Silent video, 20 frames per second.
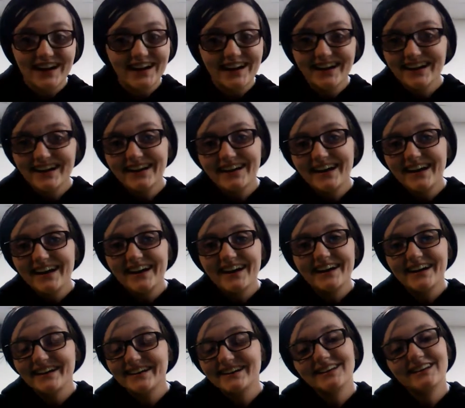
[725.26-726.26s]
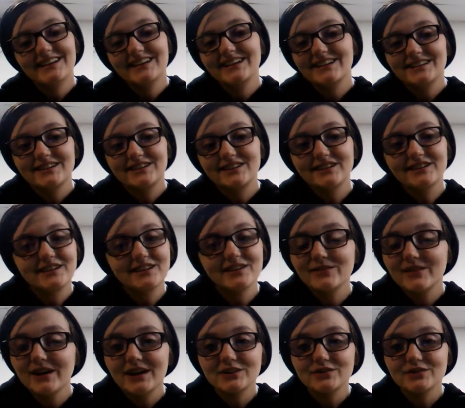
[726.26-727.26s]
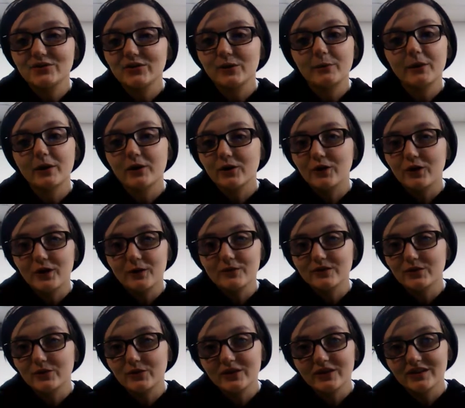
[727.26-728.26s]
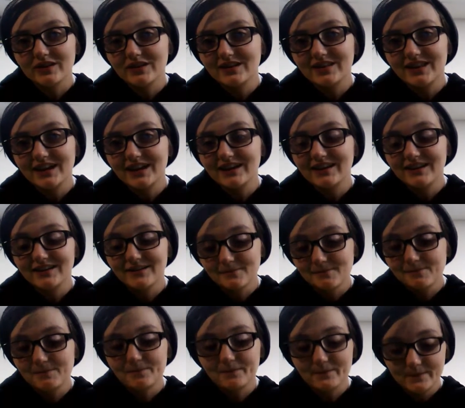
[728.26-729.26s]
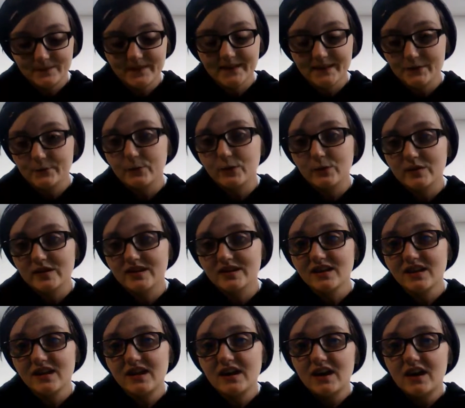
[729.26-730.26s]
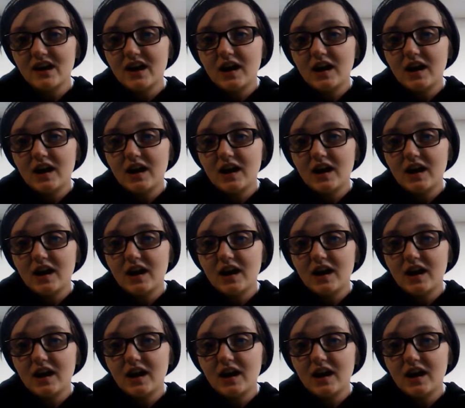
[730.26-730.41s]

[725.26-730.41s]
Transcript: great. I couldn't have asked for a better grandma to her than this woman.